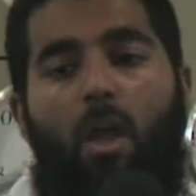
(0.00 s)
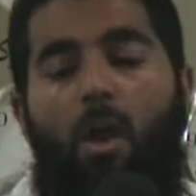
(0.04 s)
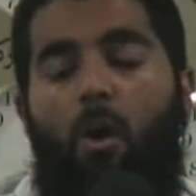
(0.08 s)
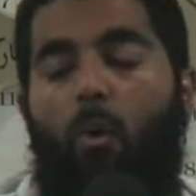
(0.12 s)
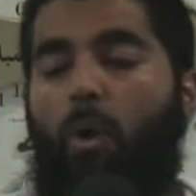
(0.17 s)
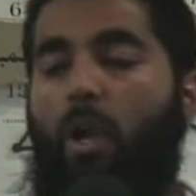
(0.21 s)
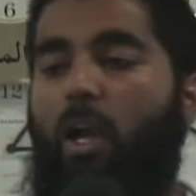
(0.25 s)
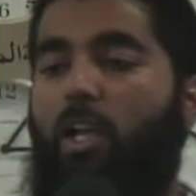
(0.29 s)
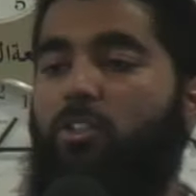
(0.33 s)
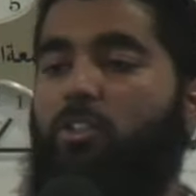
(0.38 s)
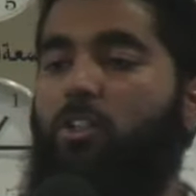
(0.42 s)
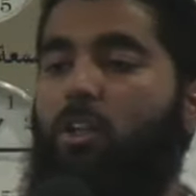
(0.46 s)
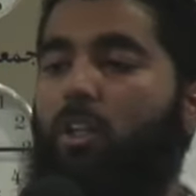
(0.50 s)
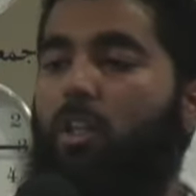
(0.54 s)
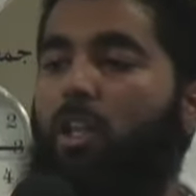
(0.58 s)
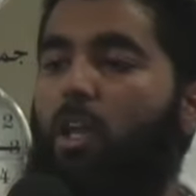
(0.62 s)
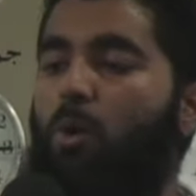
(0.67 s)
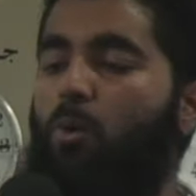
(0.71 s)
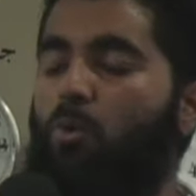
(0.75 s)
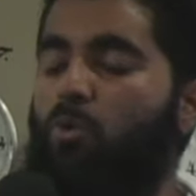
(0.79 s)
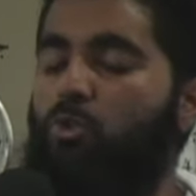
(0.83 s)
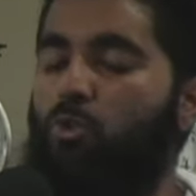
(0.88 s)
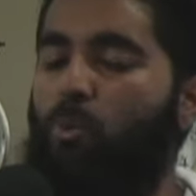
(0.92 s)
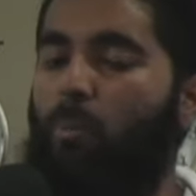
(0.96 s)
We ask
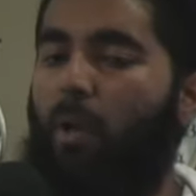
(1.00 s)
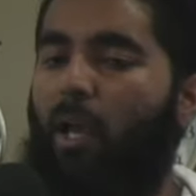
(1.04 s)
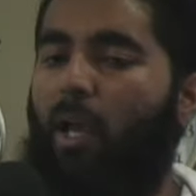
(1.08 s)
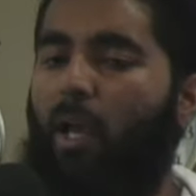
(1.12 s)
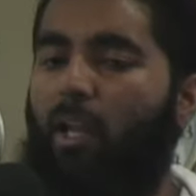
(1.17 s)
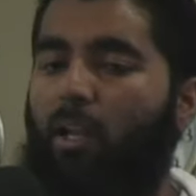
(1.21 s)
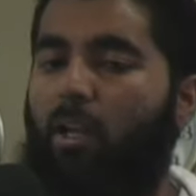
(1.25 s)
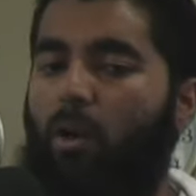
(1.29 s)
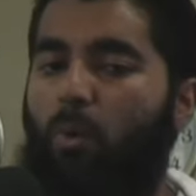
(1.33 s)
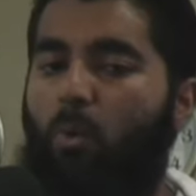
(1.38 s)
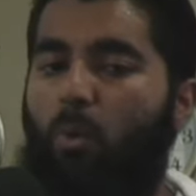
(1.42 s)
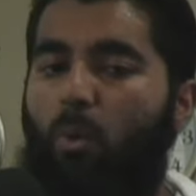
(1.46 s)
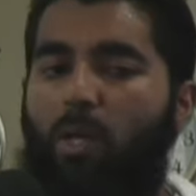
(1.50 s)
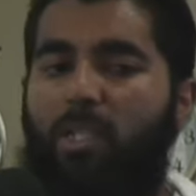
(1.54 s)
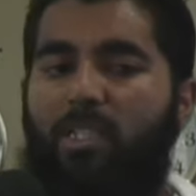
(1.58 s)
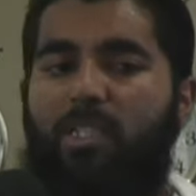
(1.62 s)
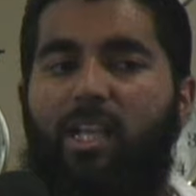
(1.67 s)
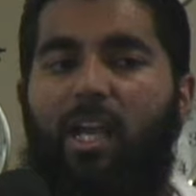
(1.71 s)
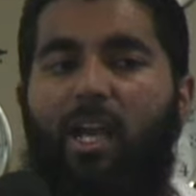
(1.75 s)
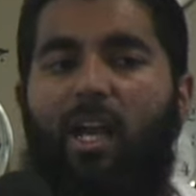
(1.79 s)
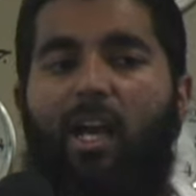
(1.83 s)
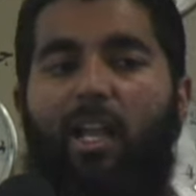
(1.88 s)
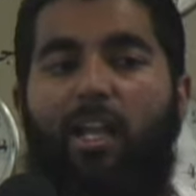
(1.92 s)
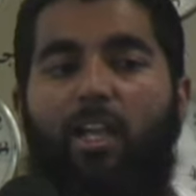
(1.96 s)
Allah subhanahu wa
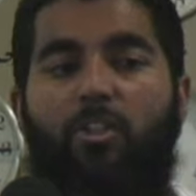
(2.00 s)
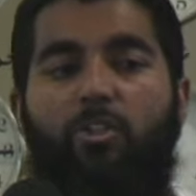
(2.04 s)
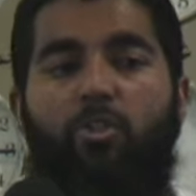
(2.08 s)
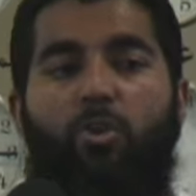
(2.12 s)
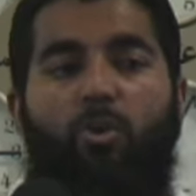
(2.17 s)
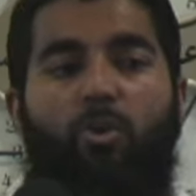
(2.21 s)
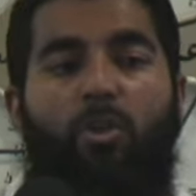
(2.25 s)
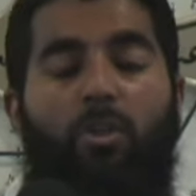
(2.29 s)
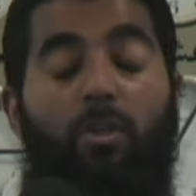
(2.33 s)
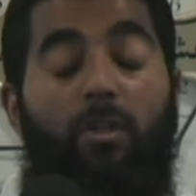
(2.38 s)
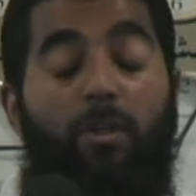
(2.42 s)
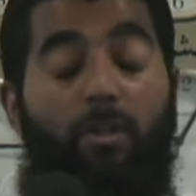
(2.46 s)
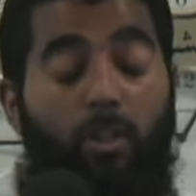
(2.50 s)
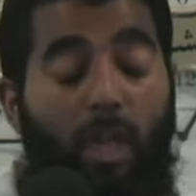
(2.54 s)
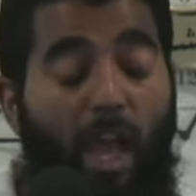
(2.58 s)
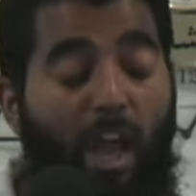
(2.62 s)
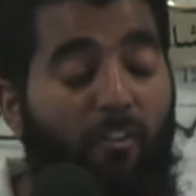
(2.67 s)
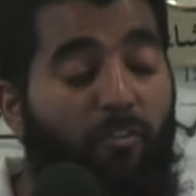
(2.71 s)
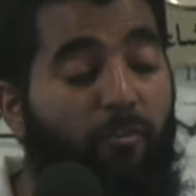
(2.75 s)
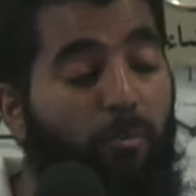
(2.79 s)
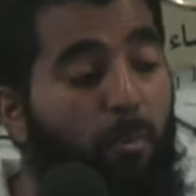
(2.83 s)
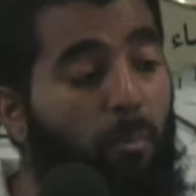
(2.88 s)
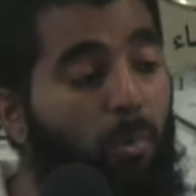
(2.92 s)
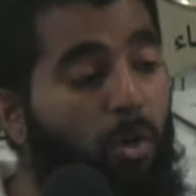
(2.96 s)
ta'ala to
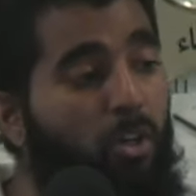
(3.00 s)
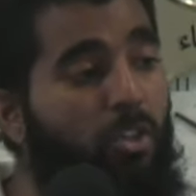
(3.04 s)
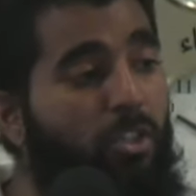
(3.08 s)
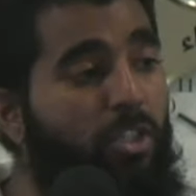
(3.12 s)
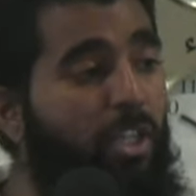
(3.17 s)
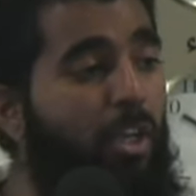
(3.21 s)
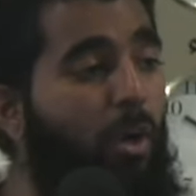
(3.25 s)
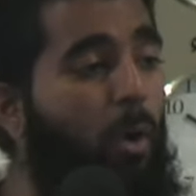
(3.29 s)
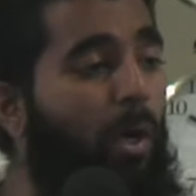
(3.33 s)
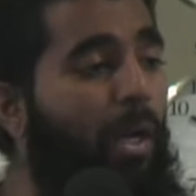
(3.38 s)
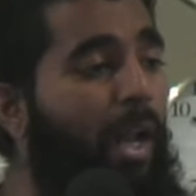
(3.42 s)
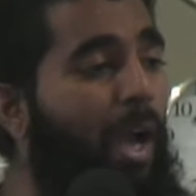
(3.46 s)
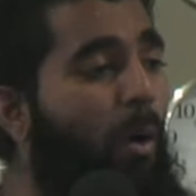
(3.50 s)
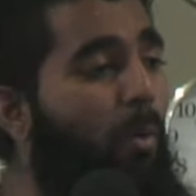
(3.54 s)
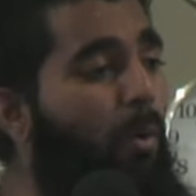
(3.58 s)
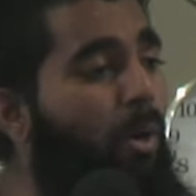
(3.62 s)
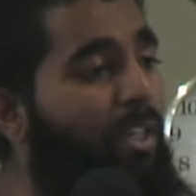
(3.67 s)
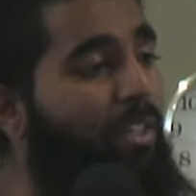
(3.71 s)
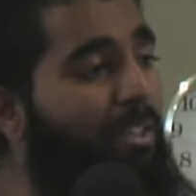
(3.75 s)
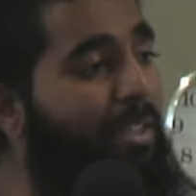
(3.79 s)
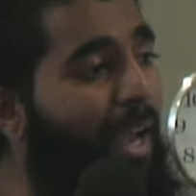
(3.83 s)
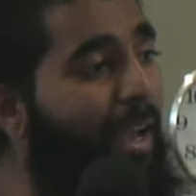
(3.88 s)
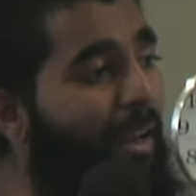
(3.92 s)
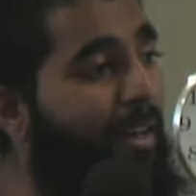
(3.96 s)
have mercy on our
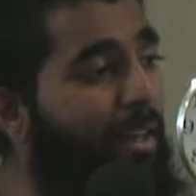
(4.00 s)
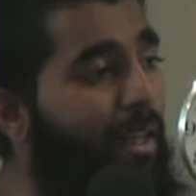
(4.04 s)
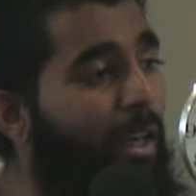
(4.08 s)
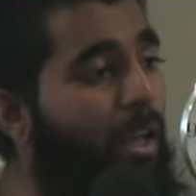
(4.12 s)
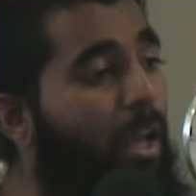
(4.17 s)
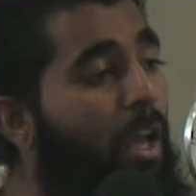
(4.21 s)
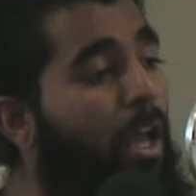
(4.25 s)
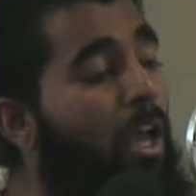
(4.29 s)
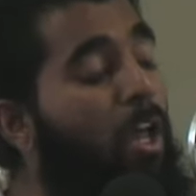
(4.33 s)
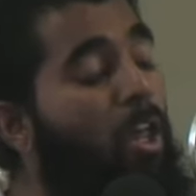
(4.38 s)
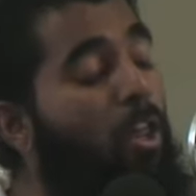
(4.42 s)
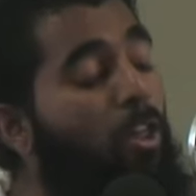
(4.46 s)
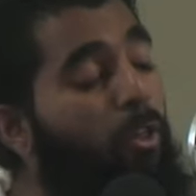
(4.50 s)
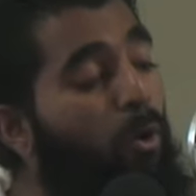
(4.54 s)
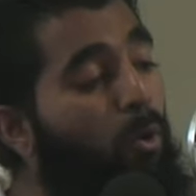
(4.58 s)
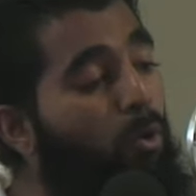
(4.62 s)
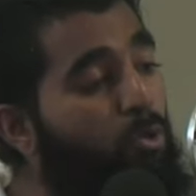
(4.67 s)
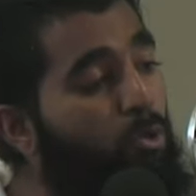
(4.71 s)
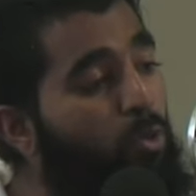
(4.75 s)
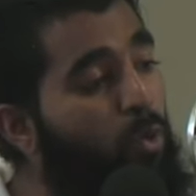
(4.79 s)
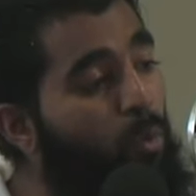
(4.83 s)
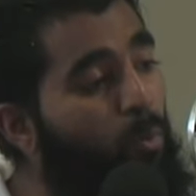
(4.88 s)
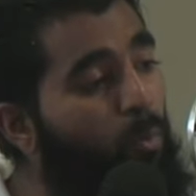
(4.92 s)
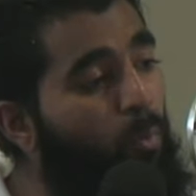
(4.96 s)
dead,
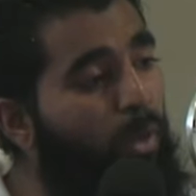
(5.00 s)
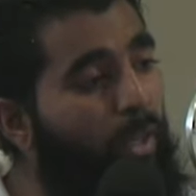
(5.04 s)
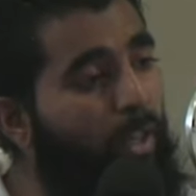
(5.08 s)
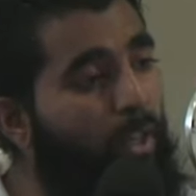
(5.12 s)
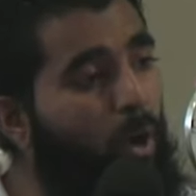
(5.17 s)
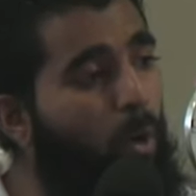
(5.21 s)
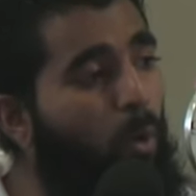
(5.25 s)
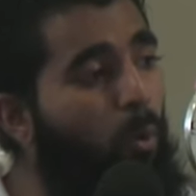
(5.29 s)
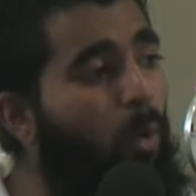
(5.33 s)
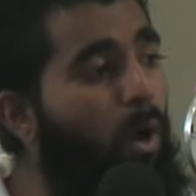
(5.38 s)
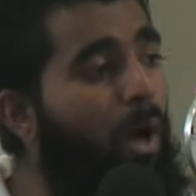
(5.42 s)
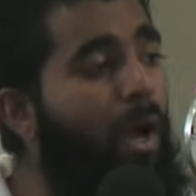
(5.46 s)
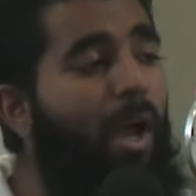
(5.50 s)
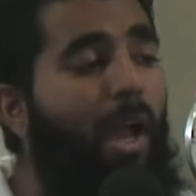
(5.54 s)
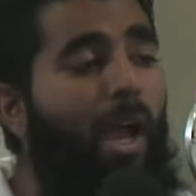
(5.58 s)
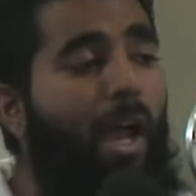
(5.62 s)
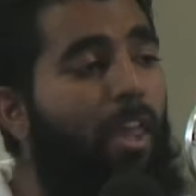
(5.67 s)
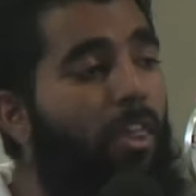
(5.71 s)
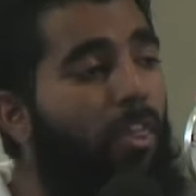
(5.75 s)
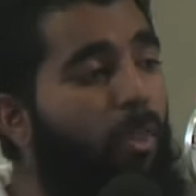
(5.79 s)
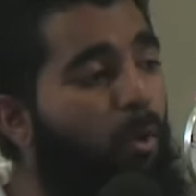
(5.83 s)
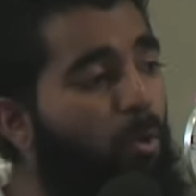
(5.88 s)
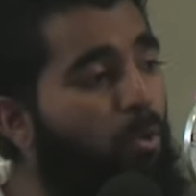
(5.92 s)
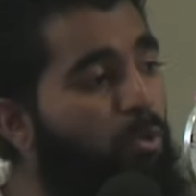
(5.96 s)
those whom we know
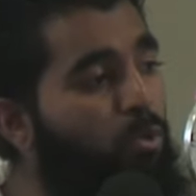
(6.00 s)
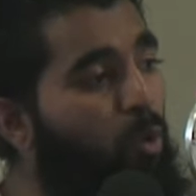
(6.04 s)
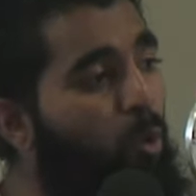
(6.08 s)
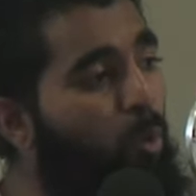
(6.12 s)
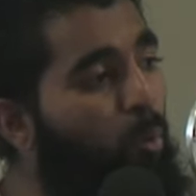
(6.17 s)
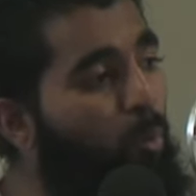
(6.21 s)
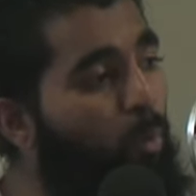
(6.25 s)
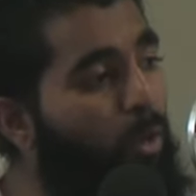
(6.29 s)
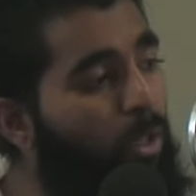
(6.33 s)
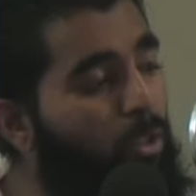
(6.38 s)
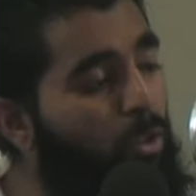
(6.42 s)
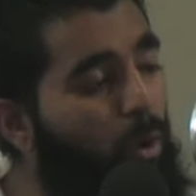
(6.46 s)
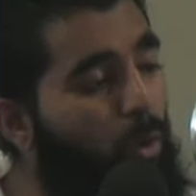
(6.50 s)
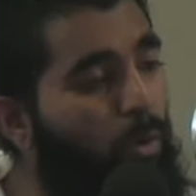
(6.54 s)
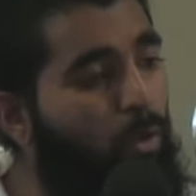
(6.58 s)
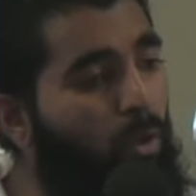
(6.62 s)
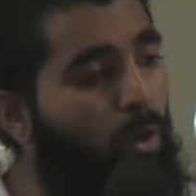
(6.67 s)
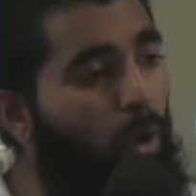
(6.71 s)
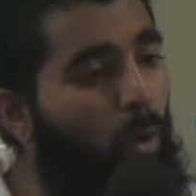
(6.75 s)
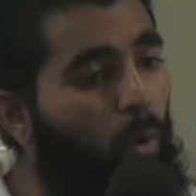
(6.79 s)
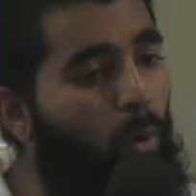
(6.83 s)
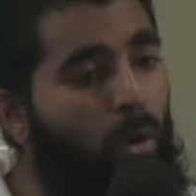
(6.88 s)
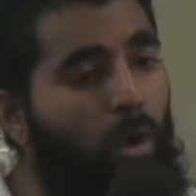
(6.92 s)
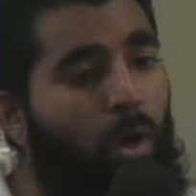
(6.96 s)
and those whom we don't
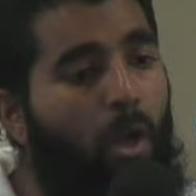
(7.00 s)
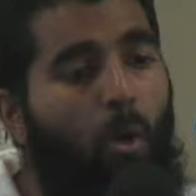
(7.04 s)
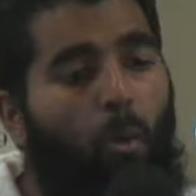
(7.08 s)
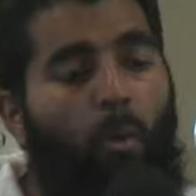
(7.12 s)
know.